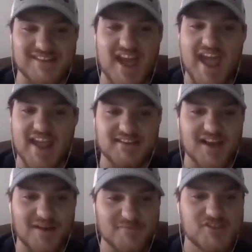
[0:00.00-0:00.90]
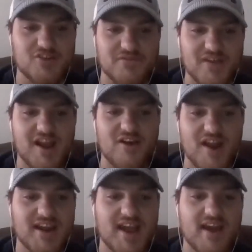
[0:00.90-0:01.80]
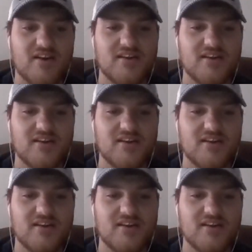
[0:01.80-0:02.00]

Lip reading: a dumpster fire right now.